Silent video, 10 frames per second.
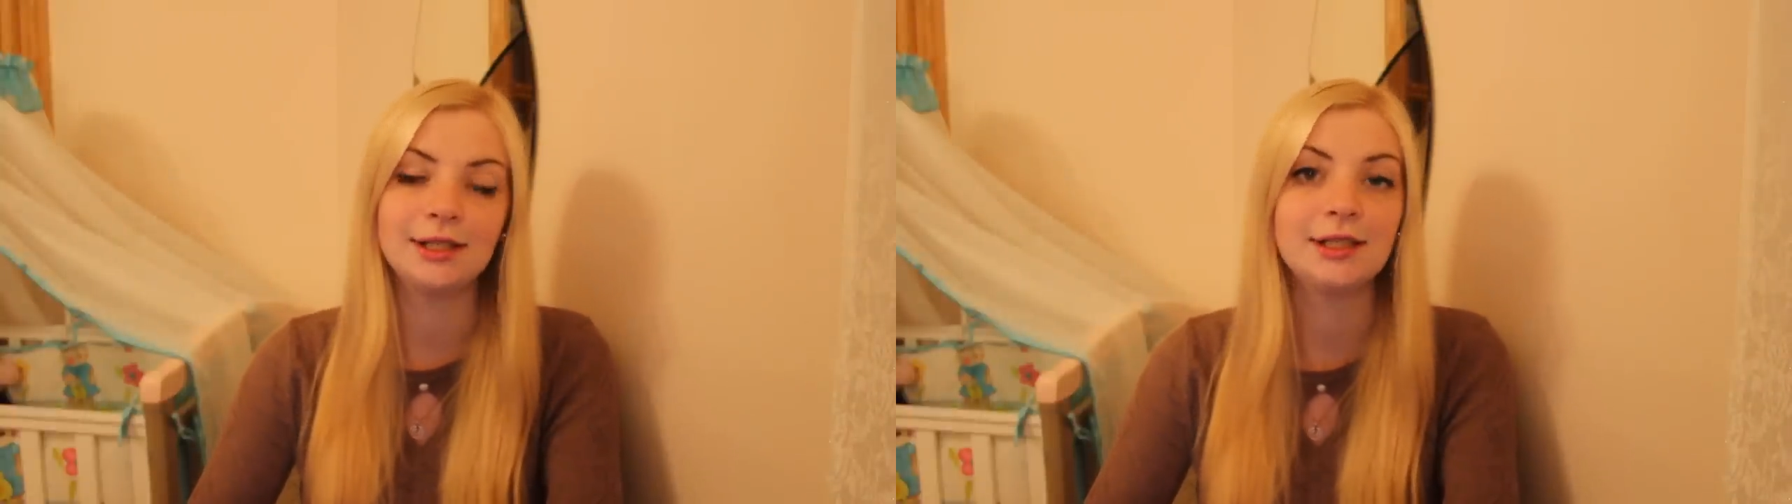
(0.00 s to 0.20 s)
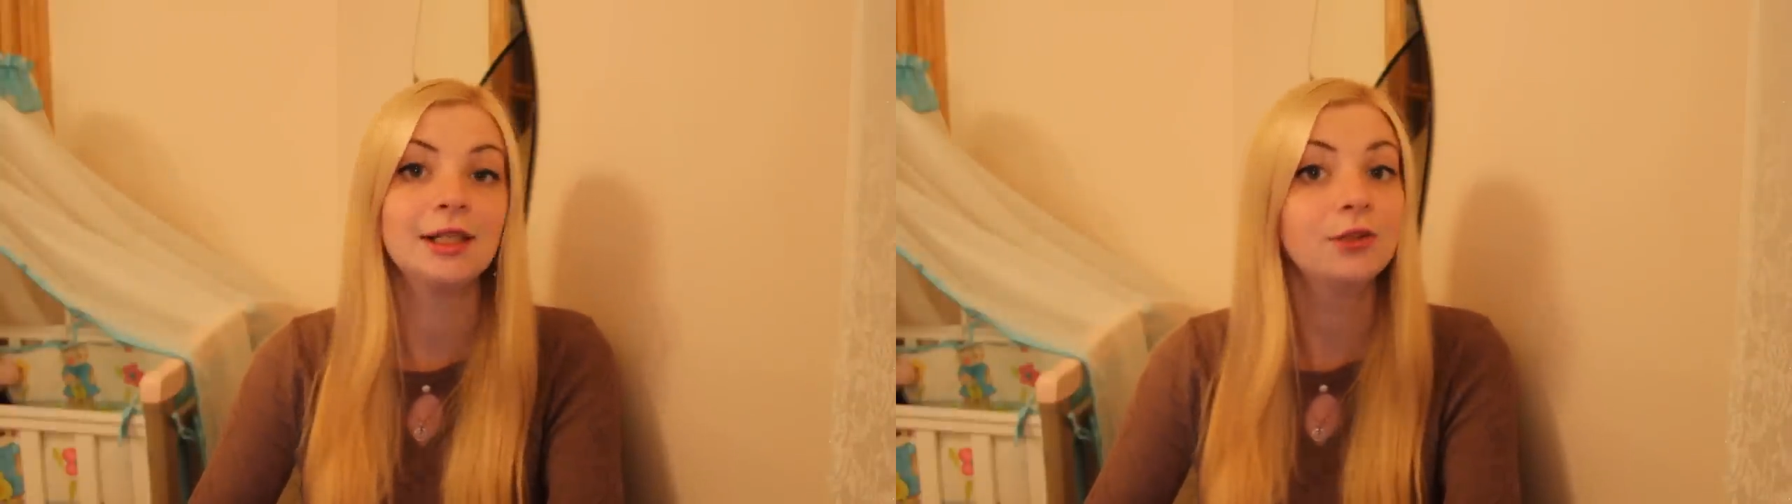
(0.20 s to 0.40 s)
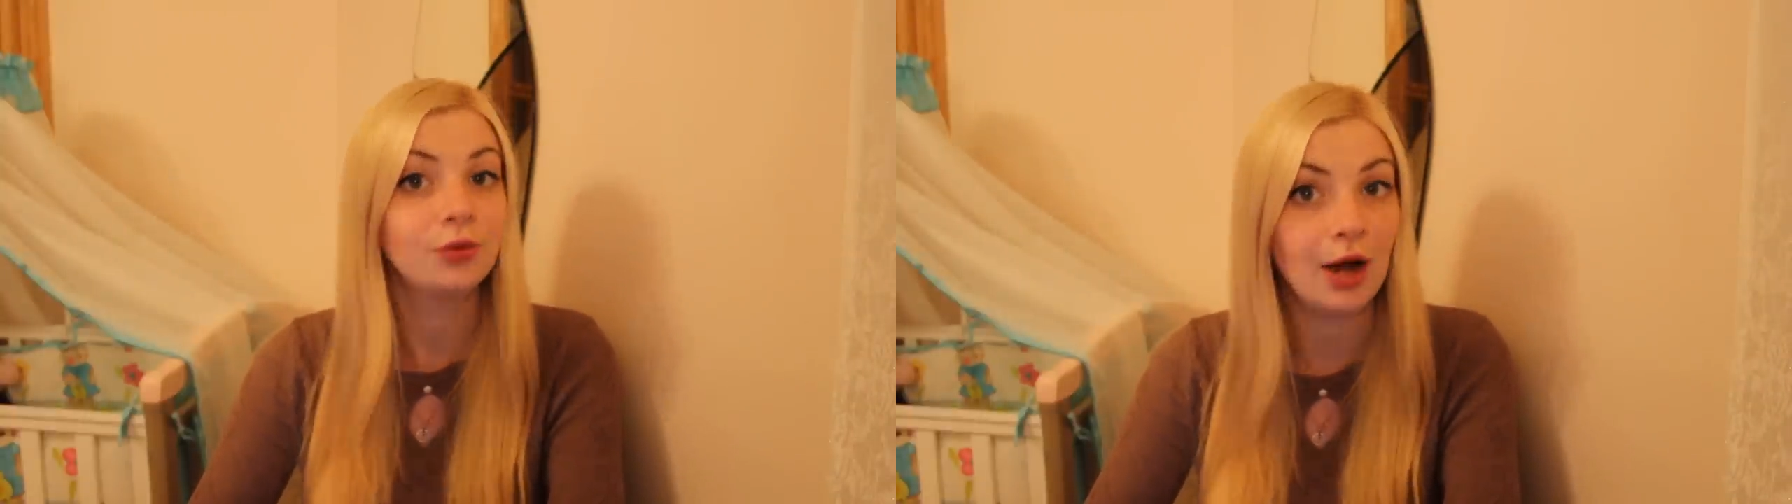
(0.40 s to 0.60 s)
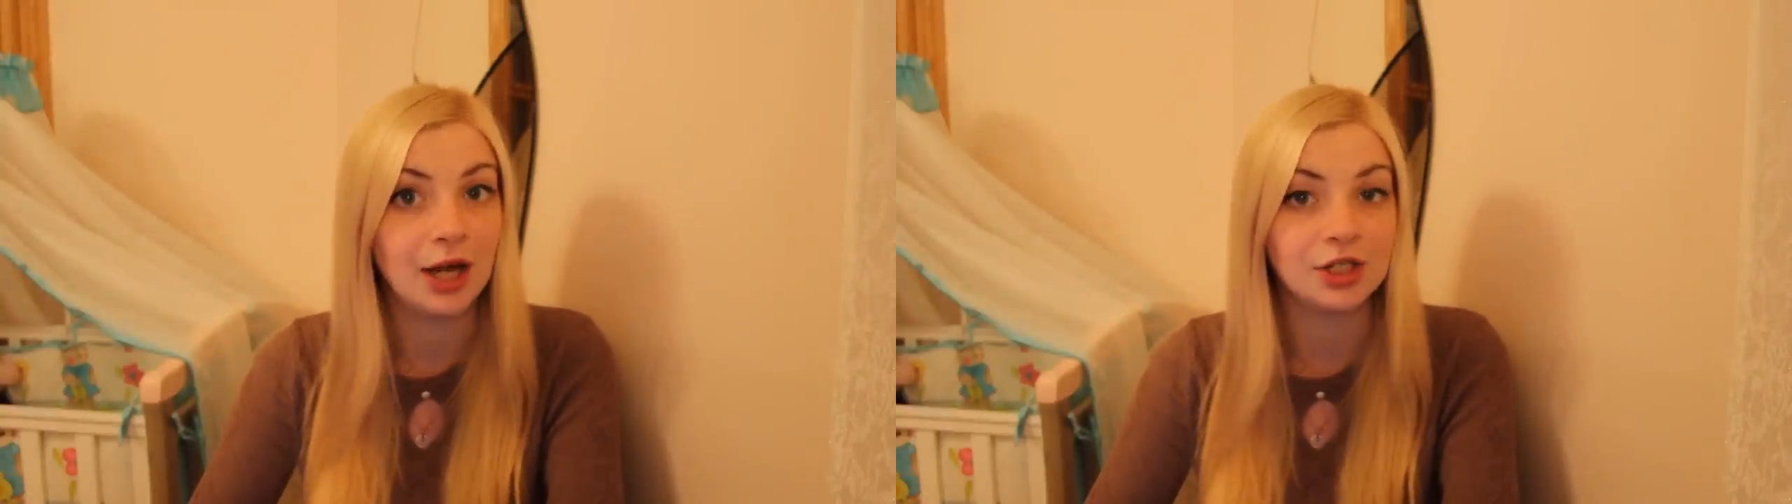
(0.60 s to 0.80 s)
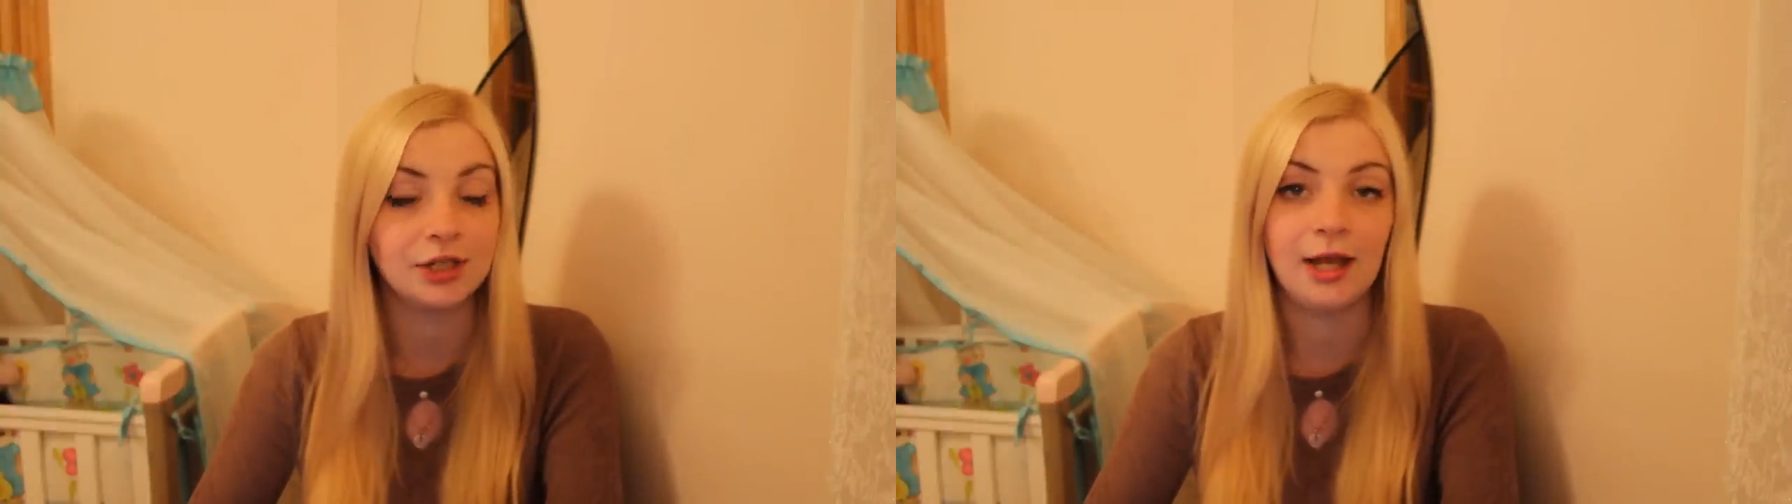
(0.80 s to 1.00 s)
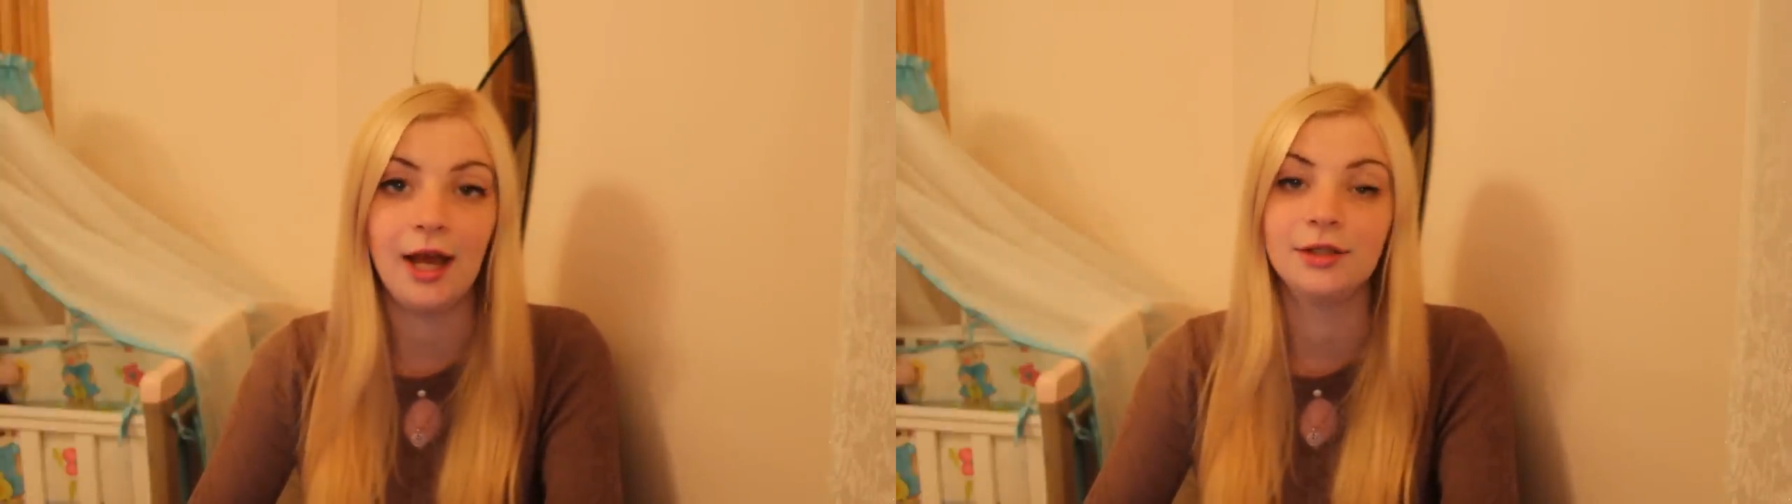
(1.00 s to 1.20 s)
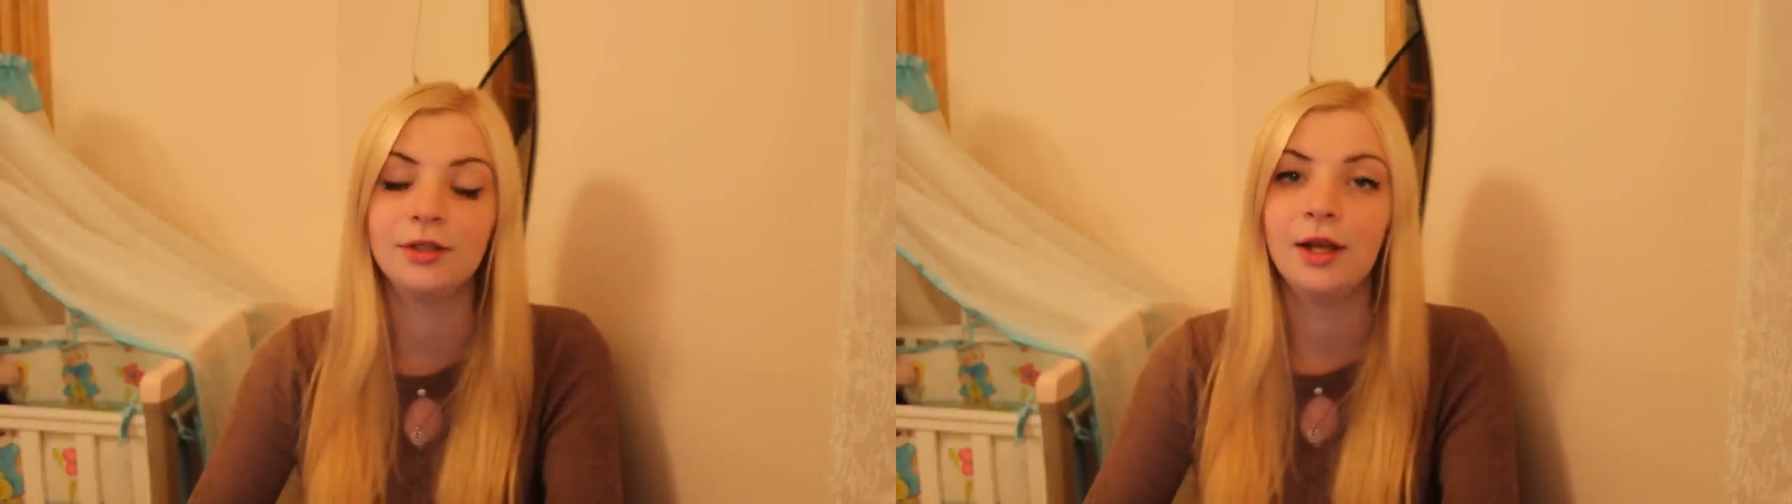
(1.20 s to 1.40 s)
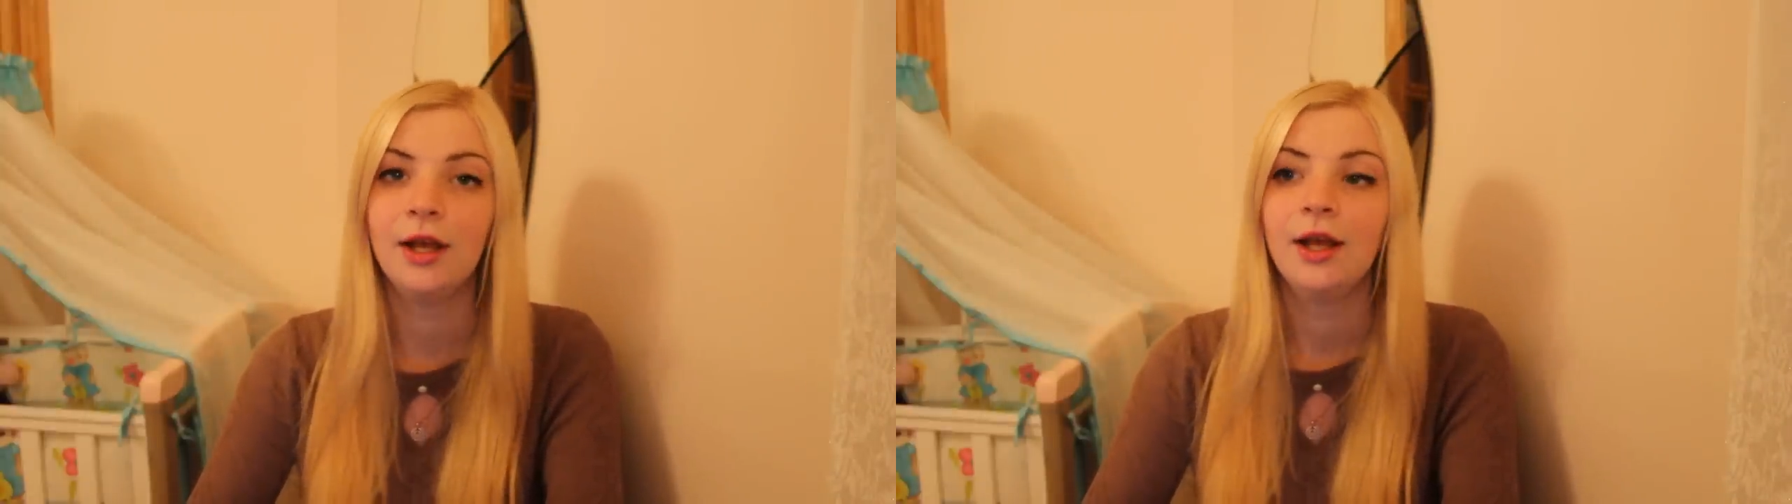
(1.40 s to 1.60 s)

understand Russian, and